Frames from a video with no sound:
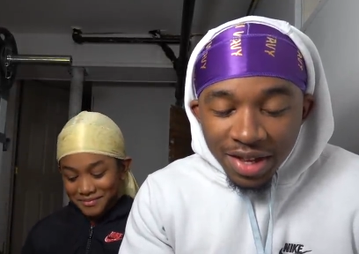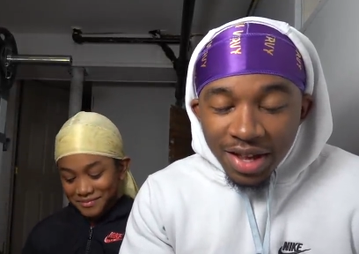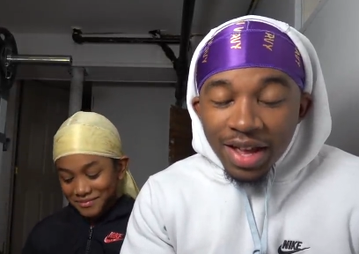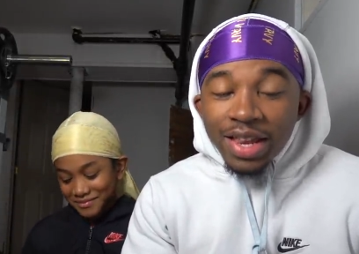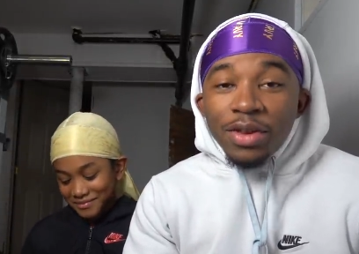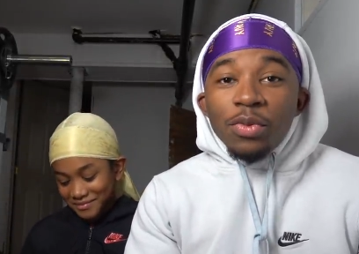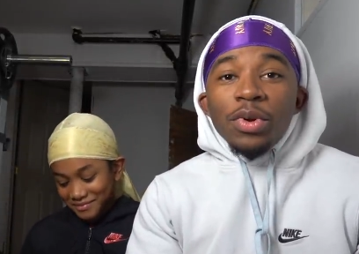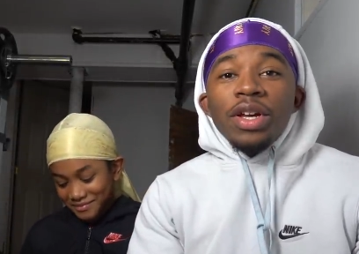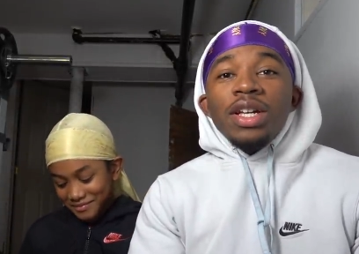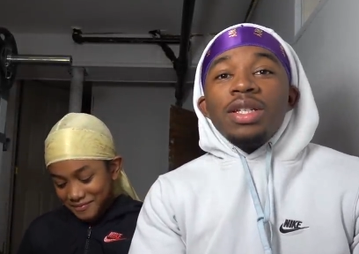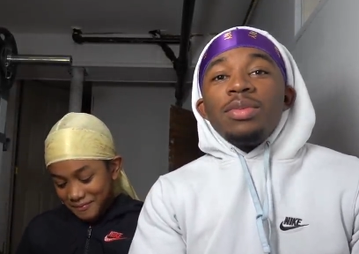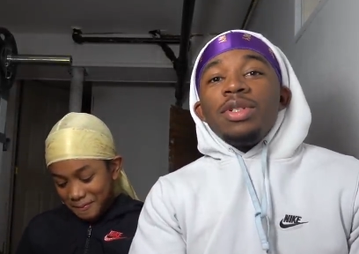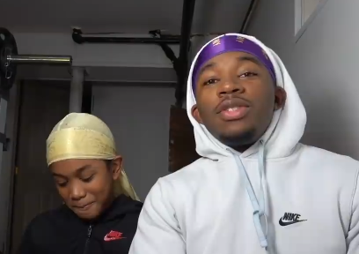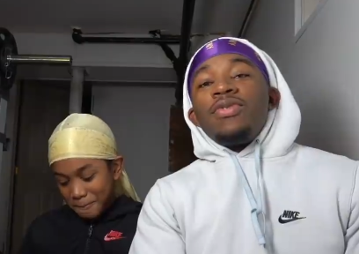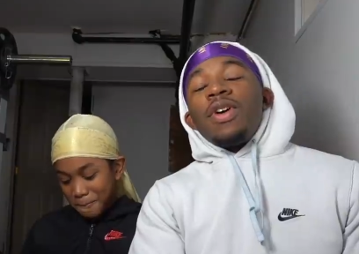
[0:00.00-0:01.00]
Speaker 1: Anyways,
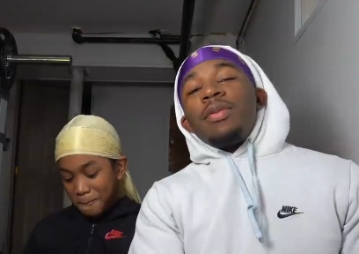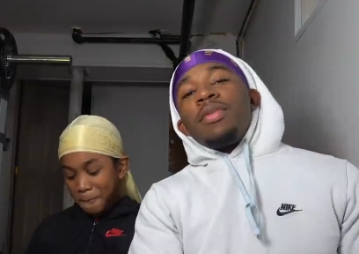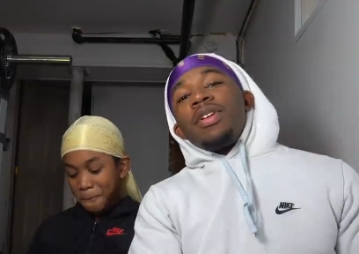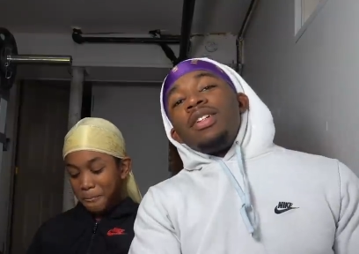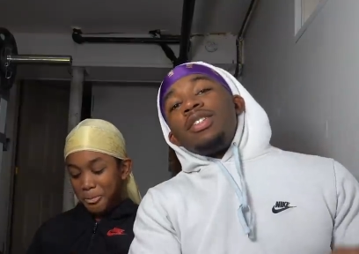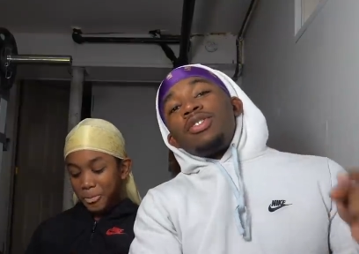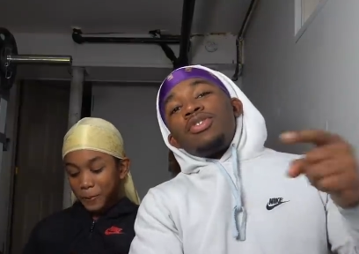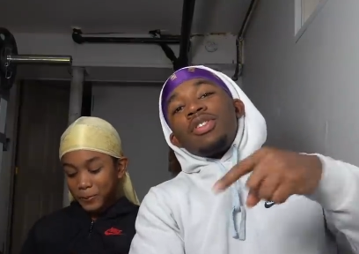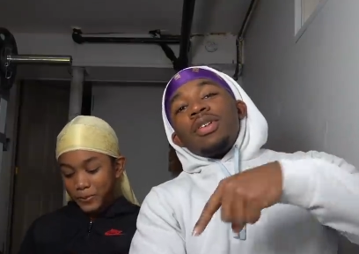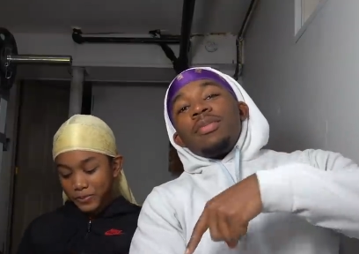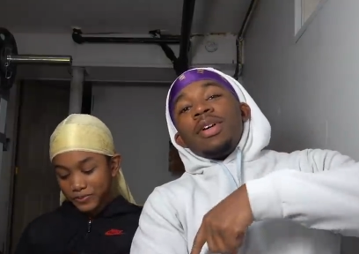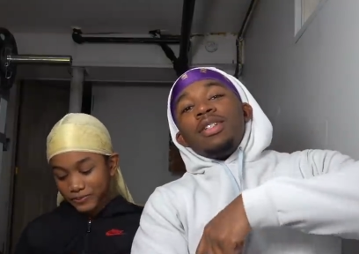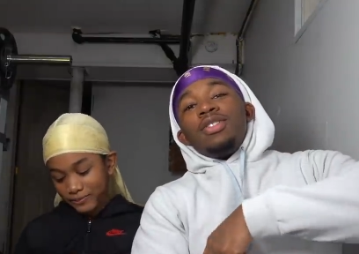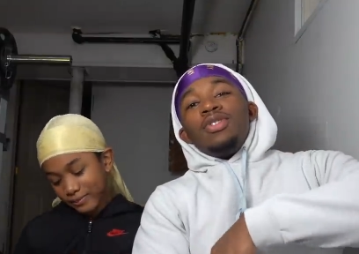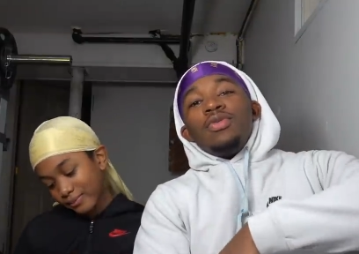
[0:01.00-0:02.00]
you should find my Instagram
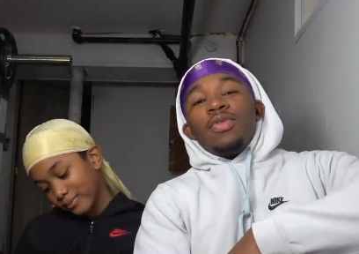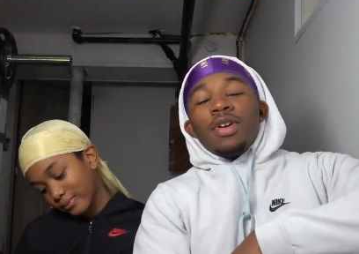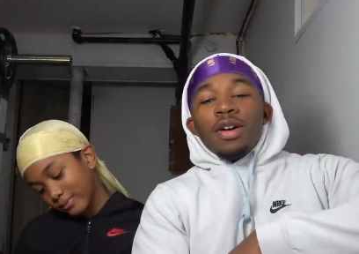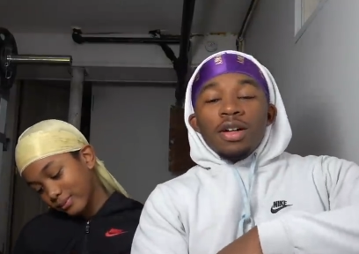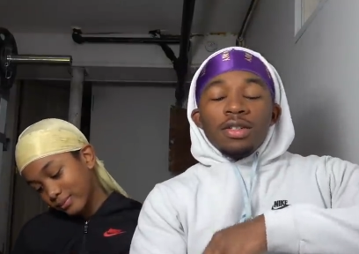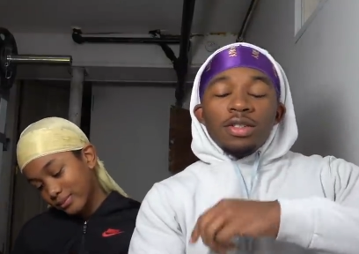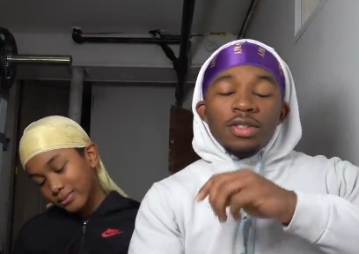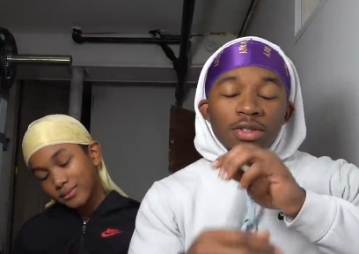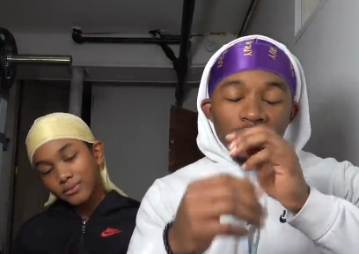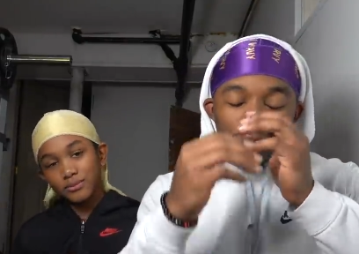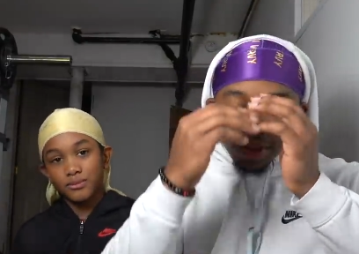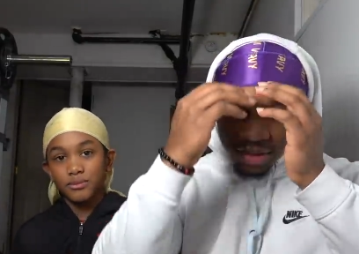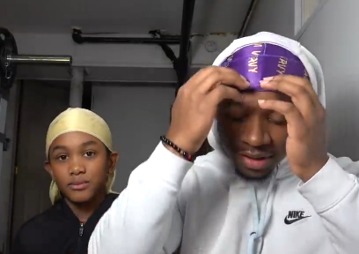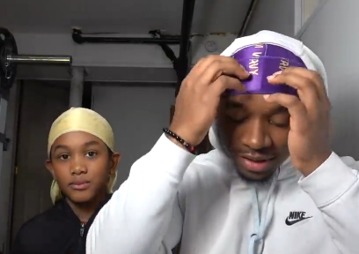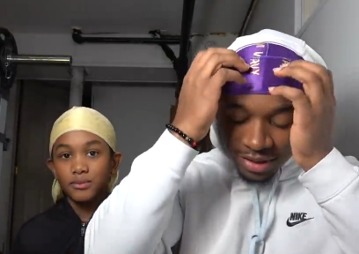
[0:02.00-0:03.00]
at Drew Burr underscore
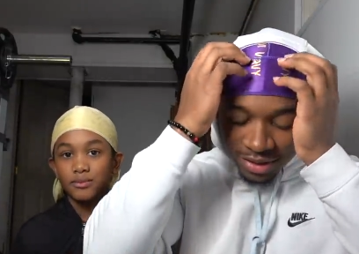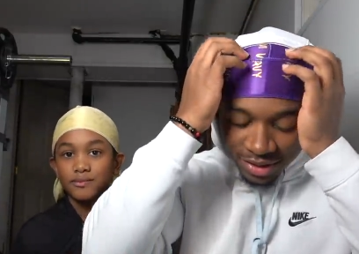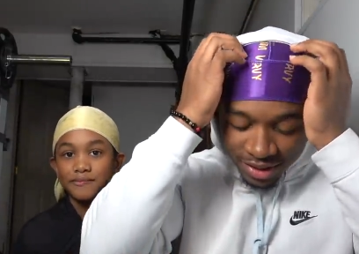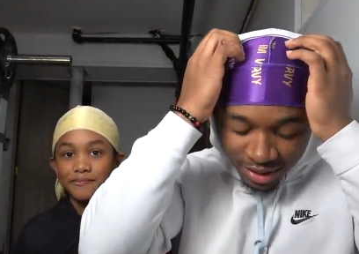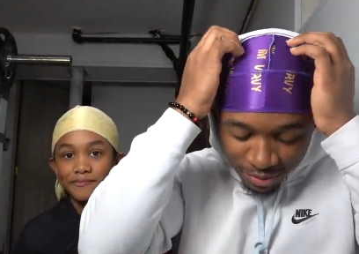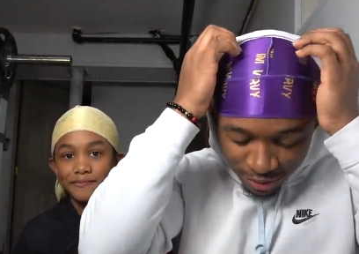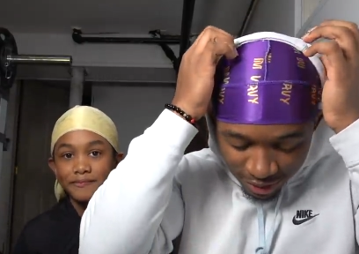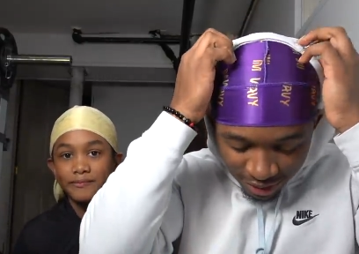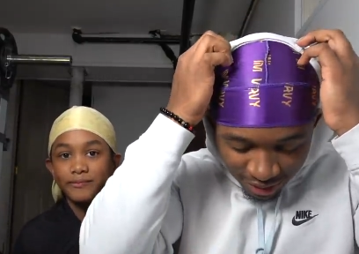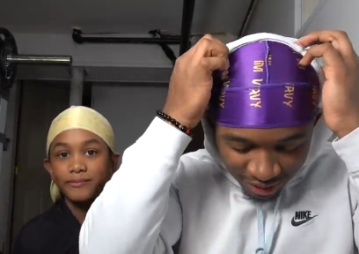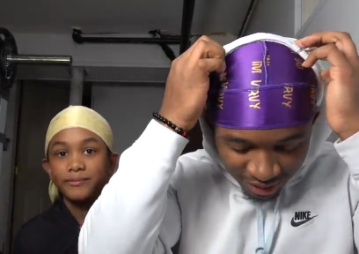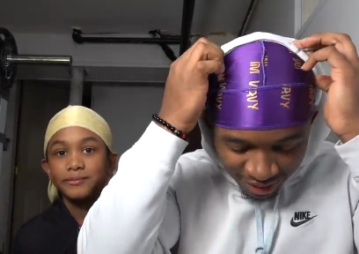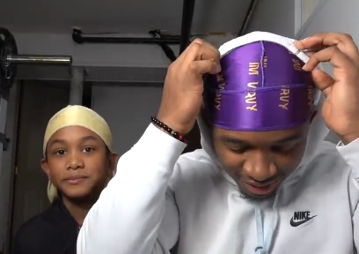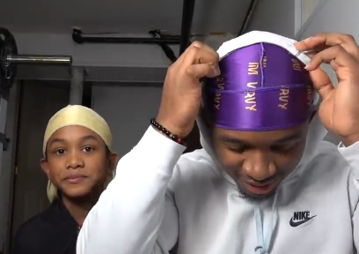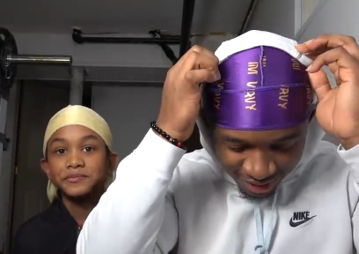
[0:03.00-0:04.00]
nonsense. But
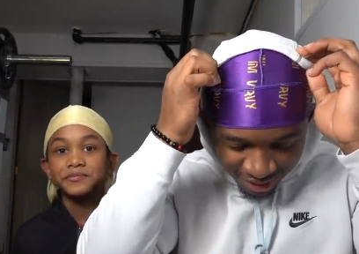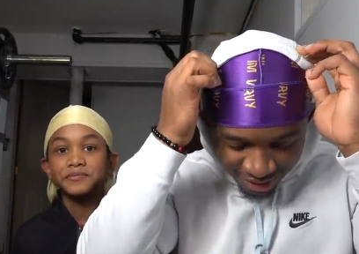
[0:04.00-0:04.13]
listen,